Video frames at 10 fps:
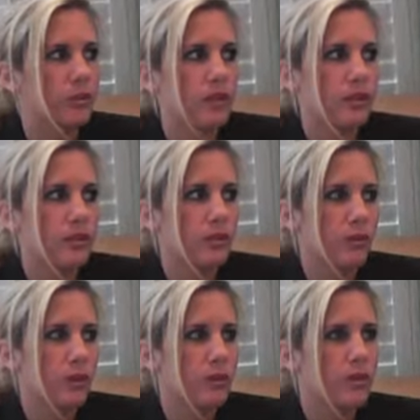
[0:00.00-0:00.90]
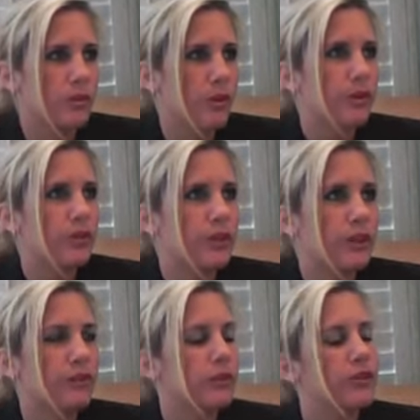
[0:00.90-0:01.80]
what is the most
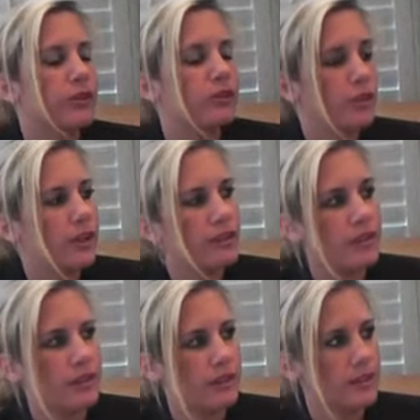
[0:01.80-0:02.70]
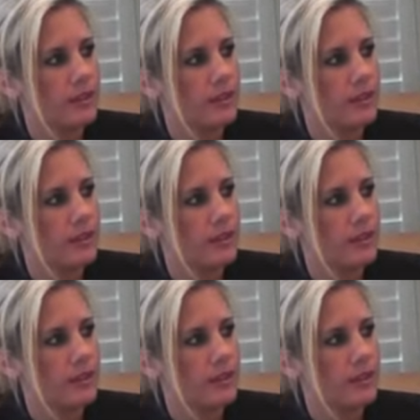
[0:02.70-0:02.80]
counterfeited check, you think?